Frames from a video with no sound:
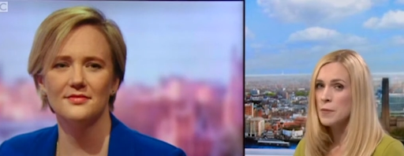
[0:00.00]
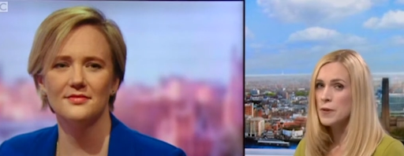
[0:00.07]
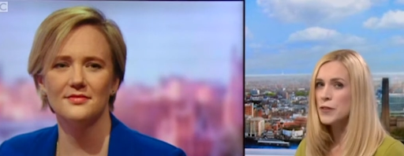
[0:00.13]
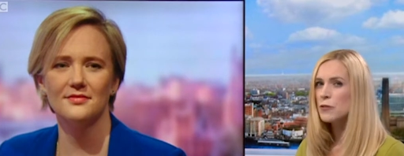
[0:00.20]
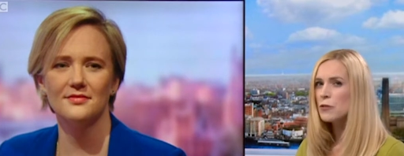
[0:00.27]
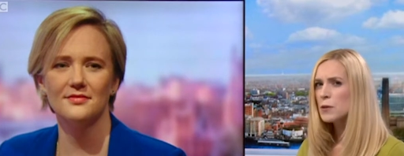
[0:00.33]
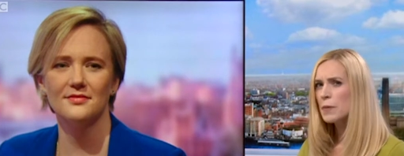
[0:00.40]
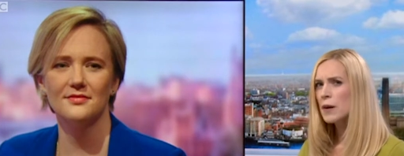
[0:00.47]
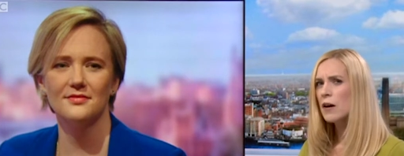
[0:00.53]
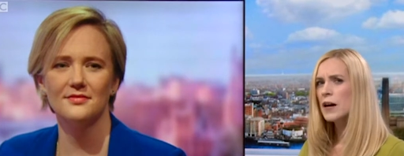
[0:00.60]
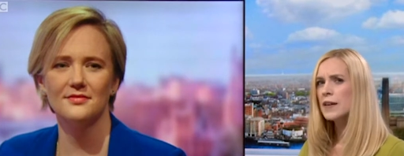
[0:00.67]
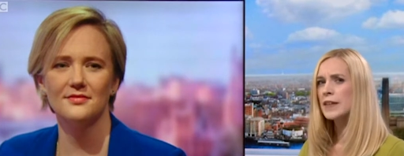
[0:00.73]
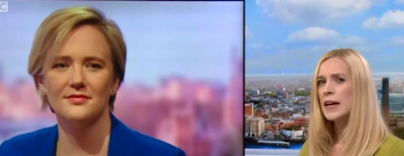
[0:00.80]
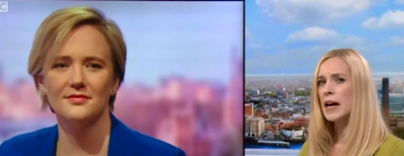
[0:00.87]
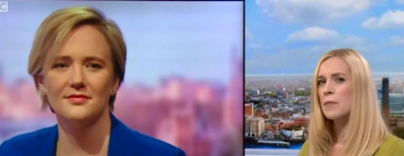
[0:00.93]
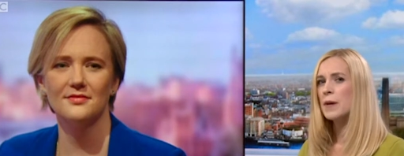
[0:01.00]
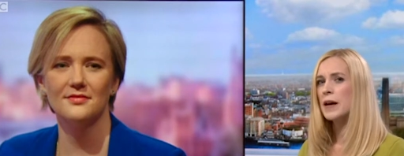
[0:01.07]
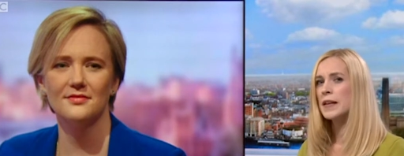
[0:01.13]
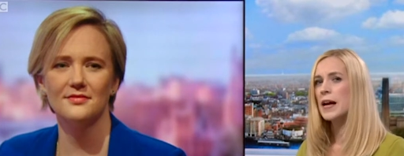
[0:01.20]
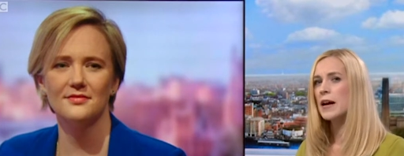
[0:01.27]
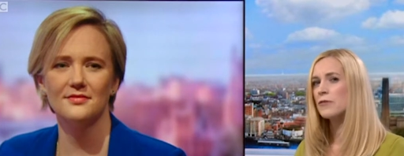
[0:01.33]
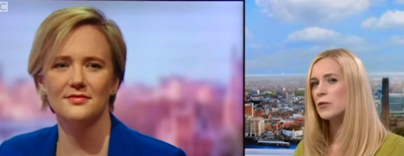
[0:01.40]
Speaker 1: But the group behind the
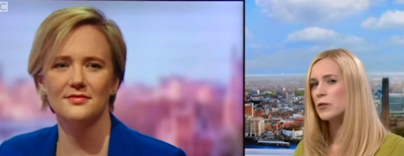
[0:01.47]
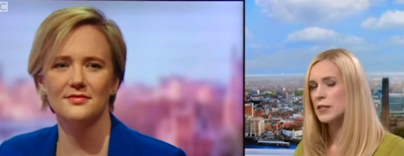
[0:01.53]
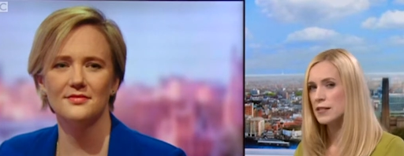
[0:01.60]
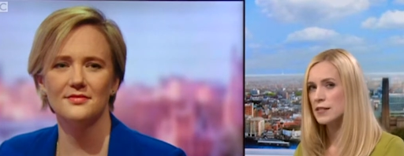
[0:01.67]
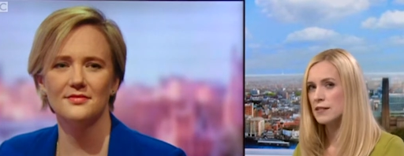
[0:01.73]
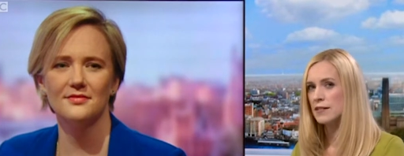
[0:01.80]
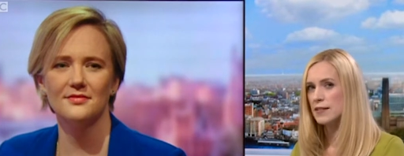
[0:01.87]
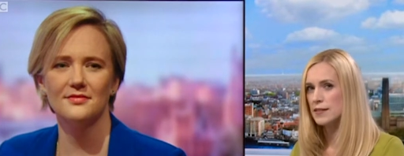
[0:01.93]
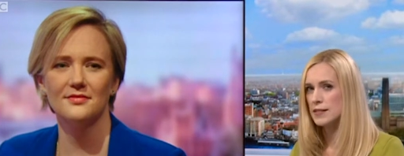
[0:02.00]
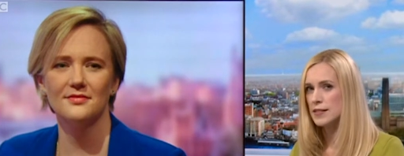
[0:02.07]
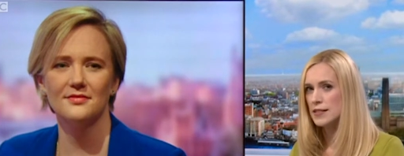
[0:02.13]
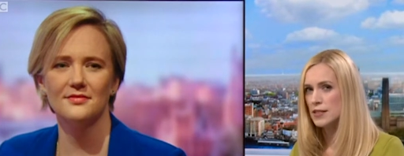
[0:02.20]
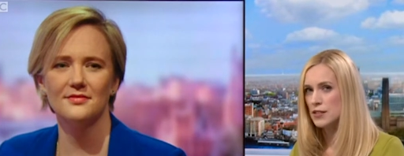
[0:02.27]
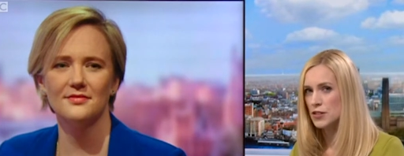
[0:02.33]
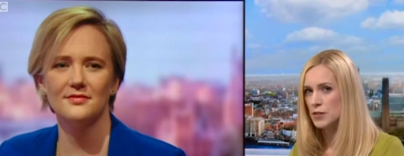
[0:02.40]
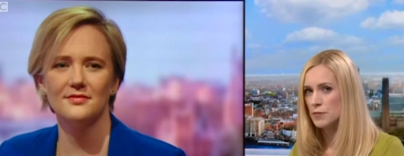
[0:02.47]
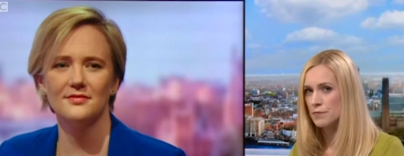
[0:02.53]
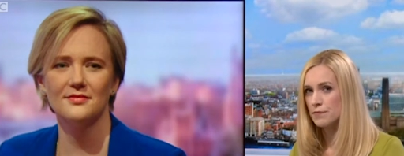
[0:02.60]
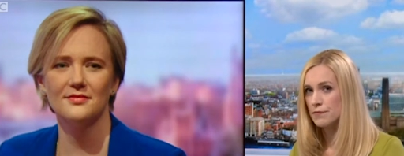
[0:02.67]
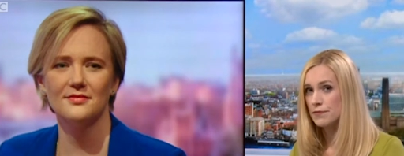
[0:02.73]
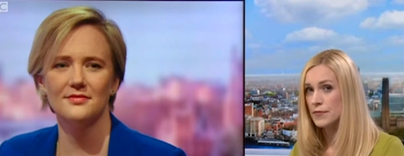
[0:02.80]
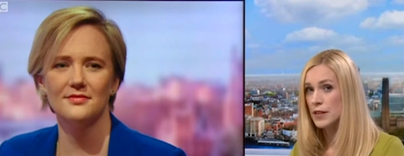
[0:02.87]
campaign have criticised the
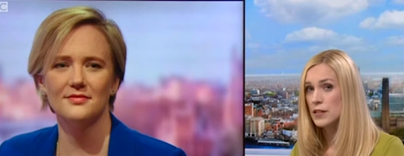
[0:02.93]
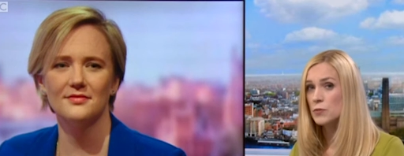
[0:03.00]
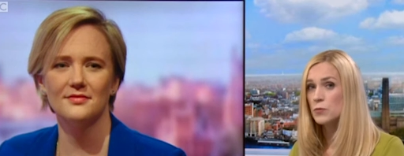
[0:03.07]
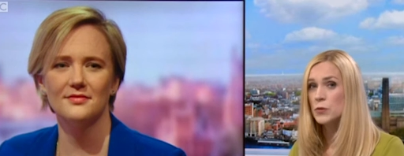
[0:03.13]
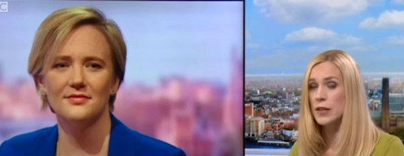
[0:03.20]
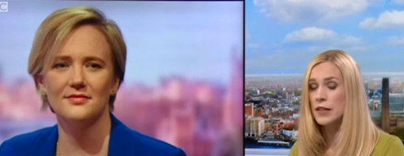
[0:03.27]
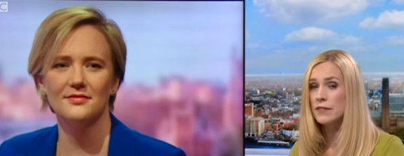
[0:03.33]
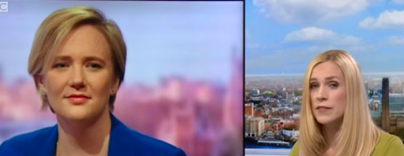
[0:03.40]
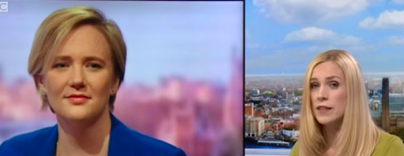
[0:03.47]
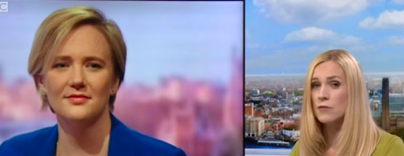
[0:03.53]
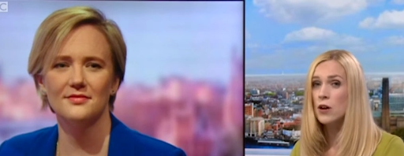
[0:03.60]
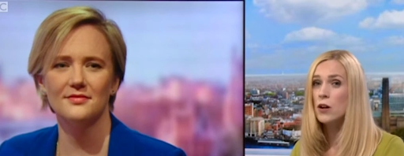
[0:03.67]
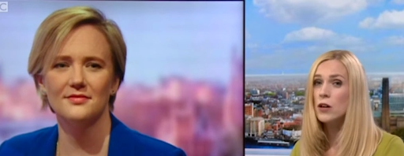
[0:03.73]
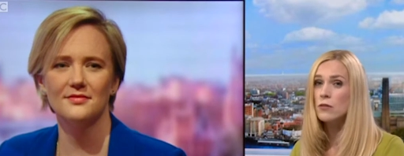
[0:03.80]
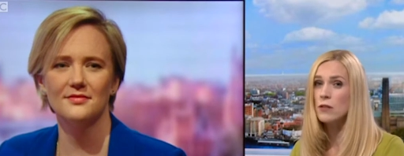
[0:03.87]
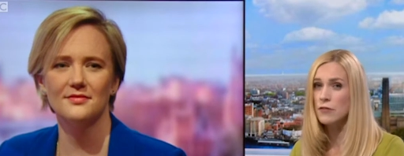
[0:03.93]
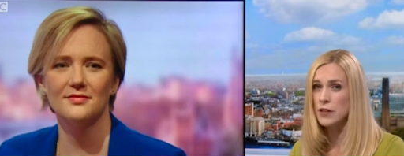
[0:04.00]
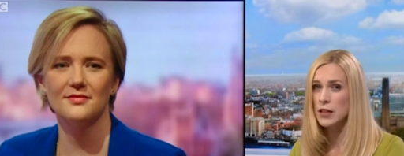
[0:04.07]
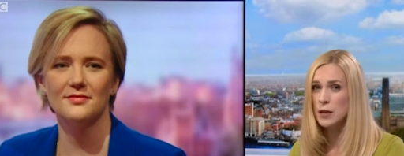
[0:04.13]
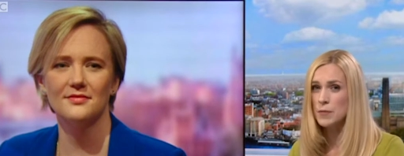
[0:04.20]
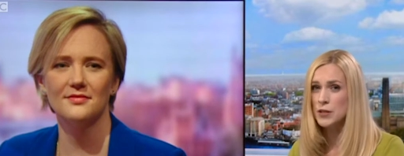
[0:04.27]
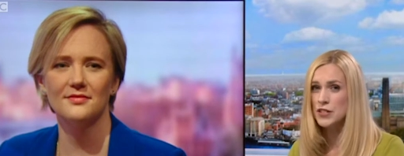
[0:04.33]
decision. Under warning, there are
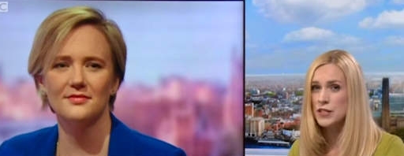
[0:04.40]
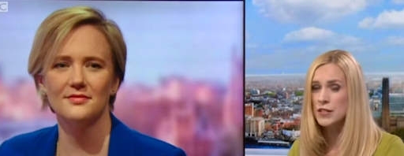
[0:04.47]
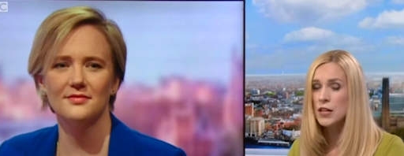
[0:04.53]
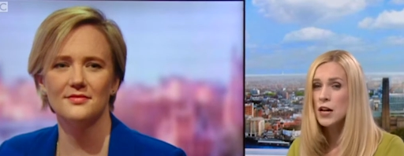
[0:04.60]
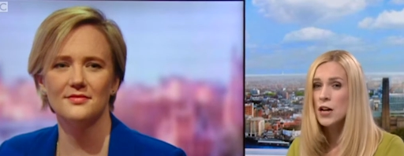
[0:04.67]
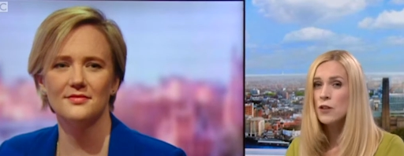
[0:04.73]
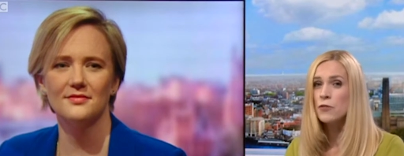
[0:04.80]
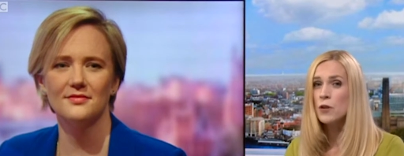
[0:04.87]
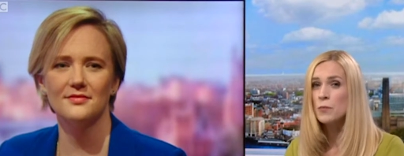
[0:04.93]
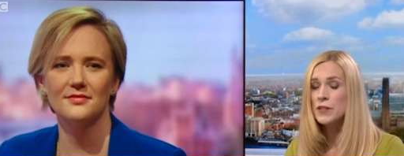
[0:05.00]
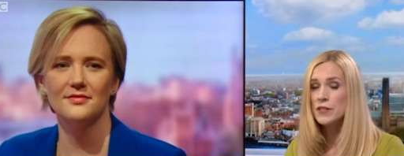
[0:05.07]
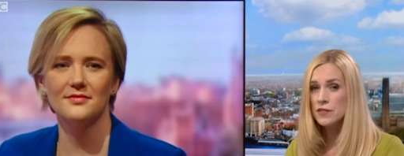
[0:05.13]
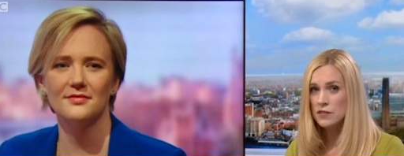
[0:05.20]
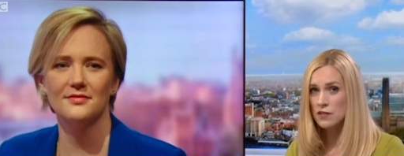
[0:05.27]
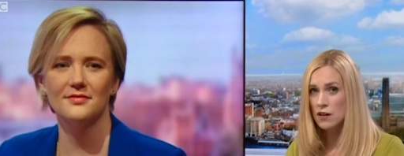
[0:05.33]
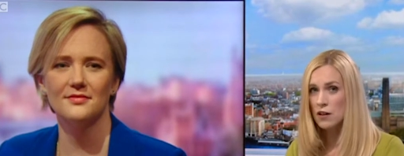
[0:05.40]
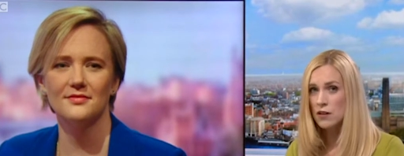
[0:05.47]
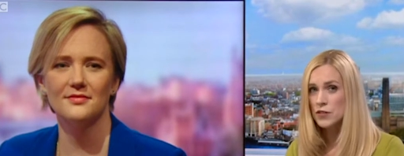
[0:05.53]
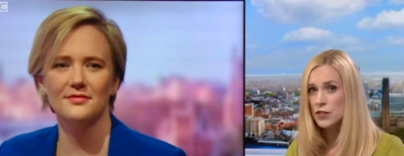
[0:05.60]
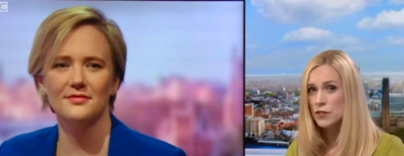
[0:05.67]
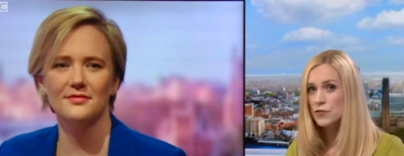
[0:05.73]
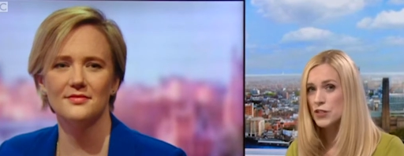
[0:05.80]
graphic images from the
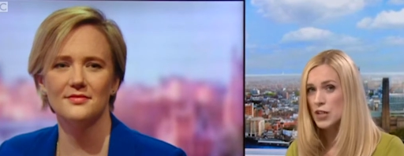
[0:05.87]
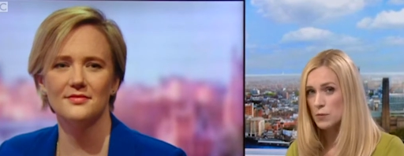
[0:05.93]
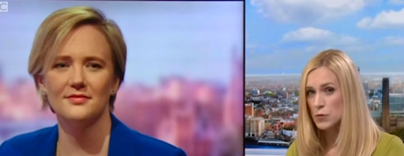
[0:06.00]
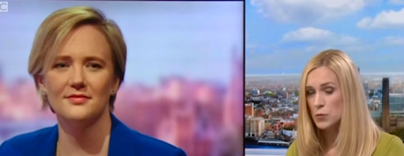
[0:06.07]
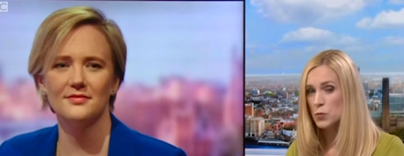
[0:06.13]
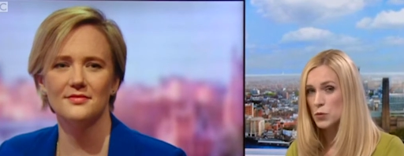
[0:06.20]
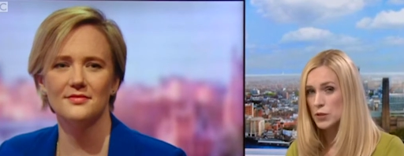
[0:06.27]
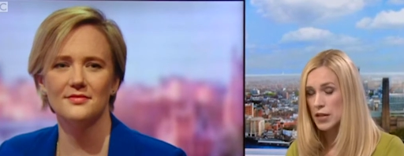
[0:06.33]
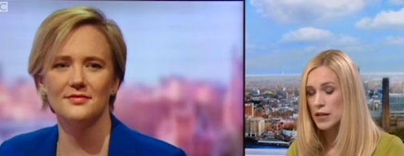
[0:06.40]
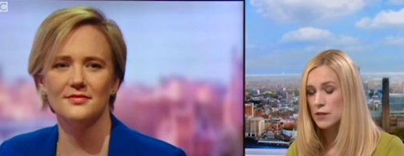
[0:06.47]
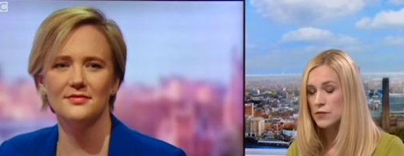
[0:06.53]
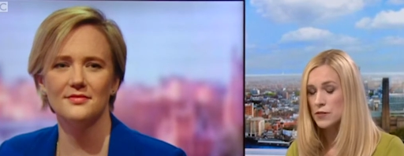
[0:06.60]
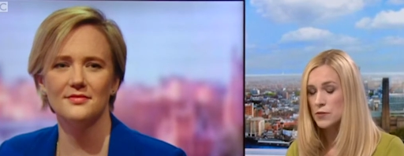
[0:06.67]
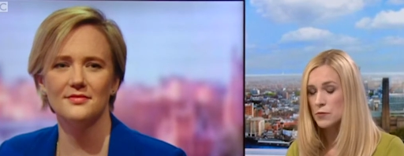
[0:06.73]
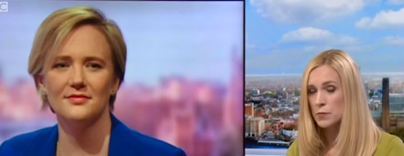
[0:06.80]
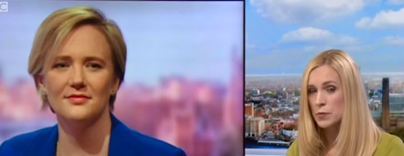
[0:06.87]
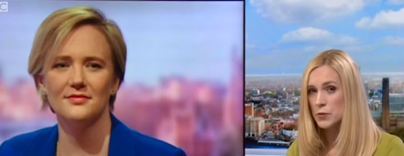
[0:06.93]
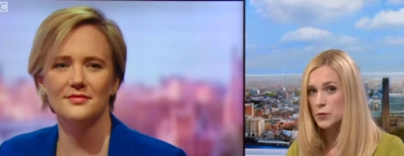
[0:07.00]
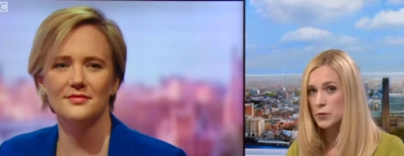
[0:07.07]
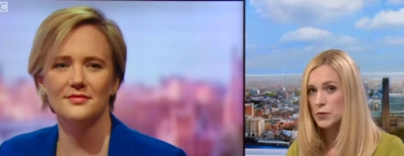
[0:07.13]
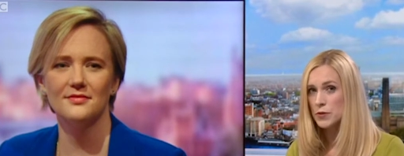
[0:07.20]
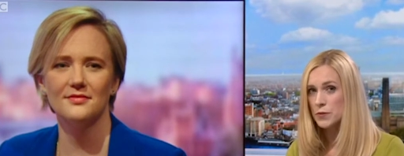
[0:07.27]
start of James Waterhouse's
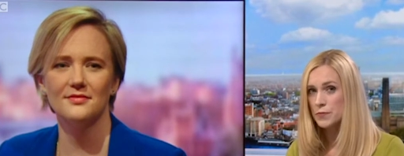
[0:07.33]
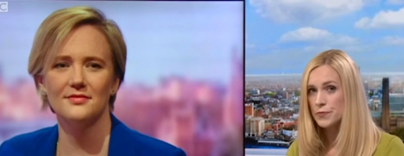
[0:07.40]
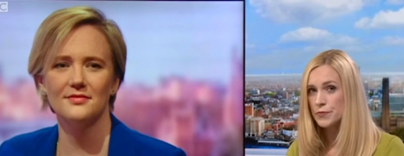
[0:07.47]
report.